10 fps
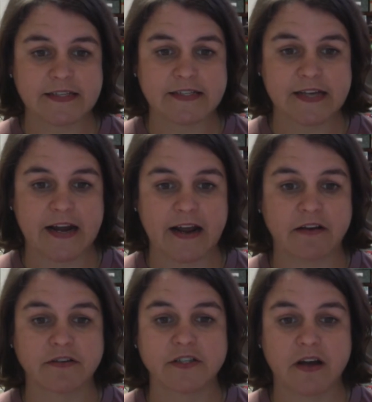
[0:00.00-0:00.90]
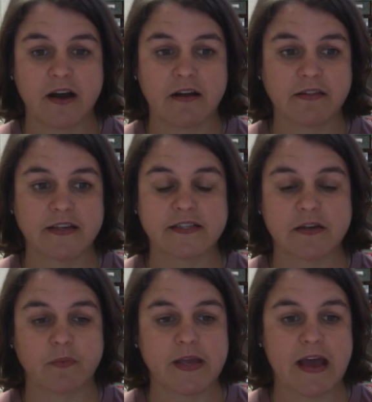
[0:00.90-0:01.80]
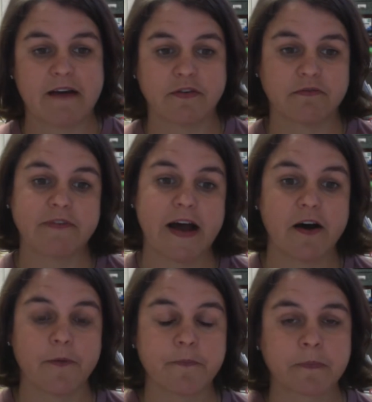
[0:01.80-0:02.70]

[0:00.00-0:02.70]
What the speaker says: the sign-out list that we have on file.